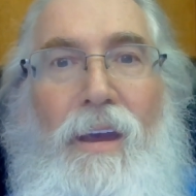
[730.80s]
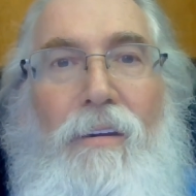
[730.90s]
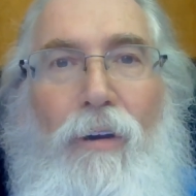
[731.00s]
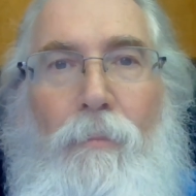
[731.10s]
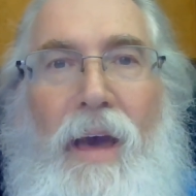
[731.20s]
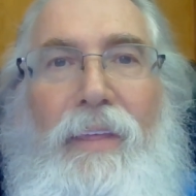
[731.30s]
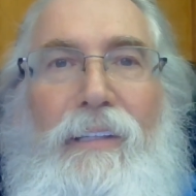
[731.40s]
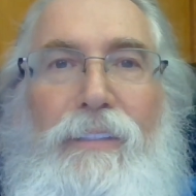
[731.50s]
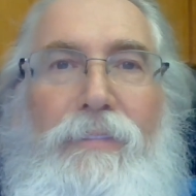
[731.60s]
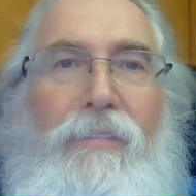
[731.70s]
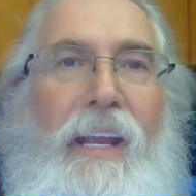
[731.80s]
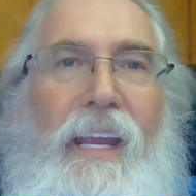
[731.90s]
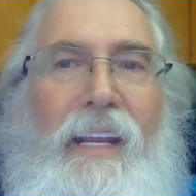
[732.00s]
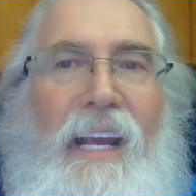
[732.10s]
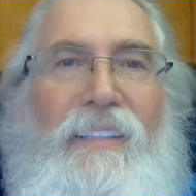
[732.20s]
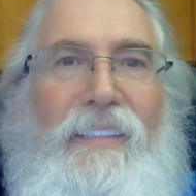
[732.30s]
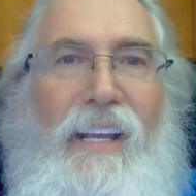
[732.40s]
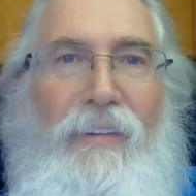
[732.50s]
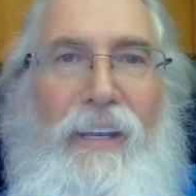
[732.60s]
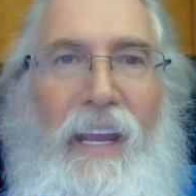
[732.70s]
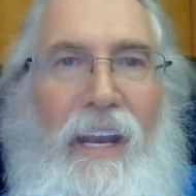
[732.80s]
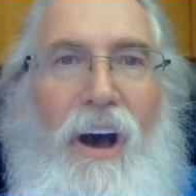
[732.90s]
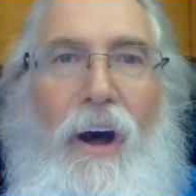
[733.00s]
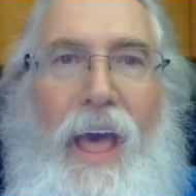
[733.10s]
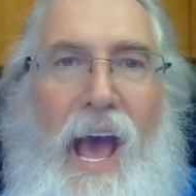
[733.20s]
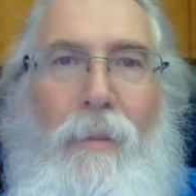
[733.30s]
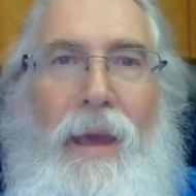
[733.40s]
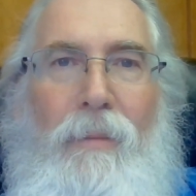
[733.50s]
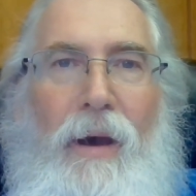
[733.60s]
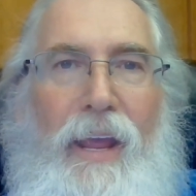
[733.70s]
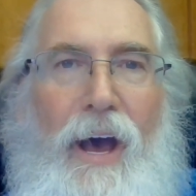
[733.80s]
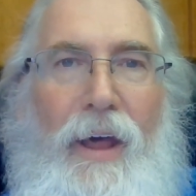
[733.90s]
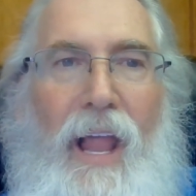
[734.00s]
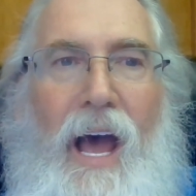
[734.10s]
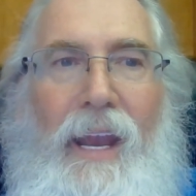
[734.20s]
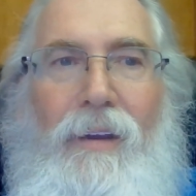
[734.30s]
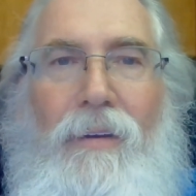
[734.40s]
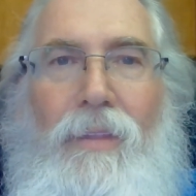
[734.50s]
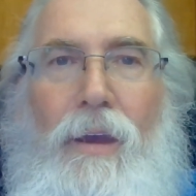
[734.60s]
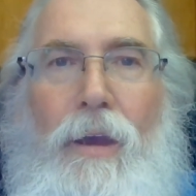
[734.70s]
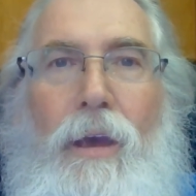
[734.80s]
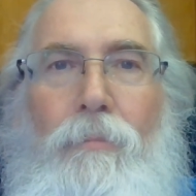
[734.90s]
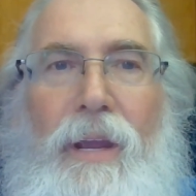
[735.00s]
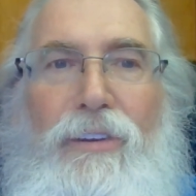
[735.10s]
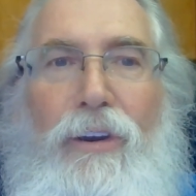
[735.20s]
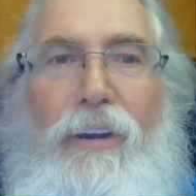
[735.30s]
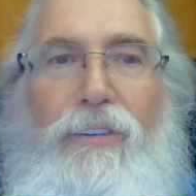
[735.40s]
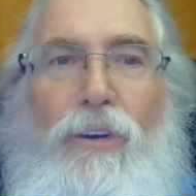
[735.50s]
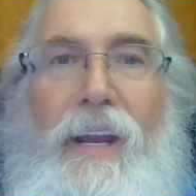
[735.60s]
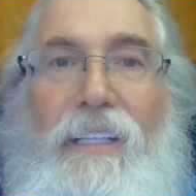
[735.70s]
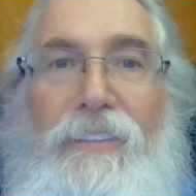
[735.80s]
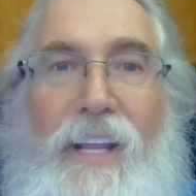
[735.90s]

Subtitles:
for methods 15 and 17 on how to make money online. Be sure to join us